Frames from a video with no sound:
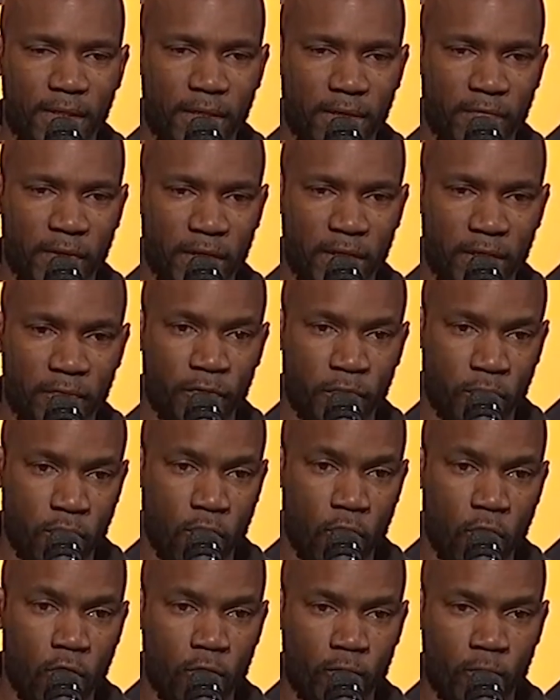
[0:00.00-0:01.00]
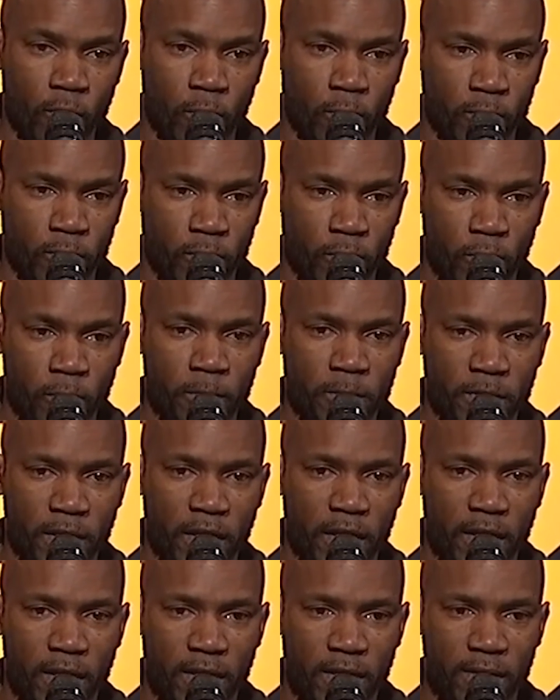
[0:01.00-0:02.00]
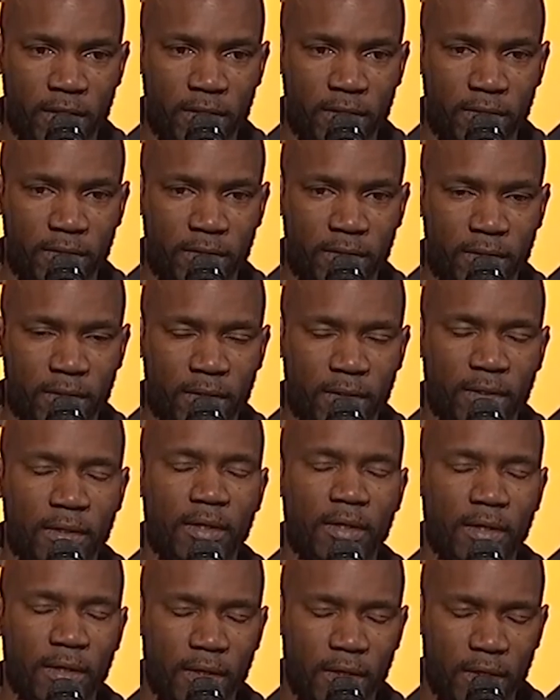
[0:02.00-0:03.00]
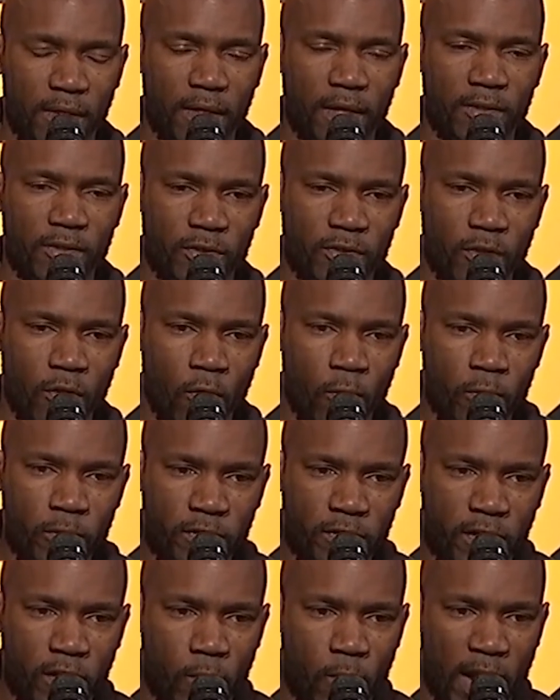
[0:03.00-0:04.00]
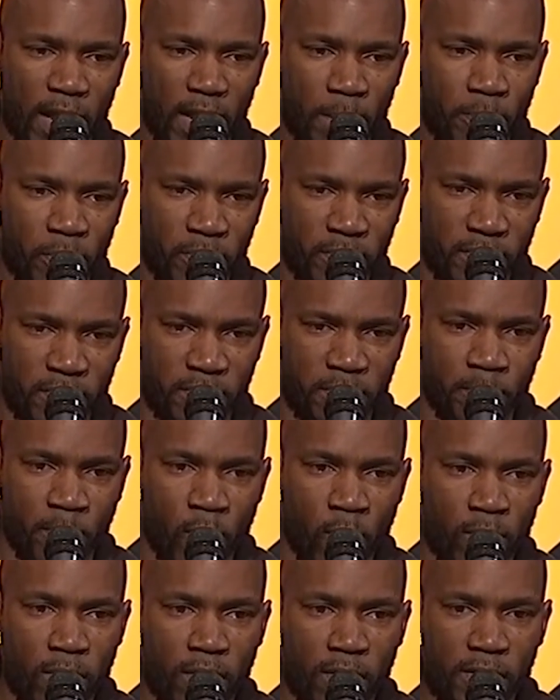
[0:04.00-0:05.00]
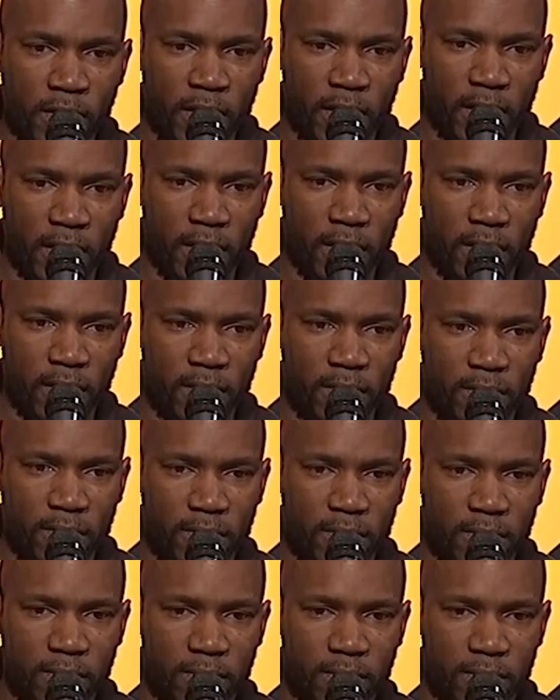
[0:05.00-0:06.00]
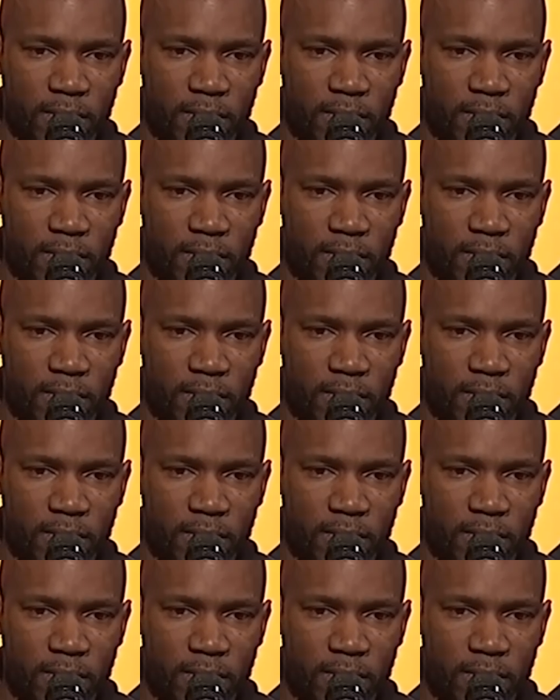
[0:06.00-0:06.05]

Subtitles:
If I give you cornrows, you know what I'm saying? I just hold still while I put this bowl on your head.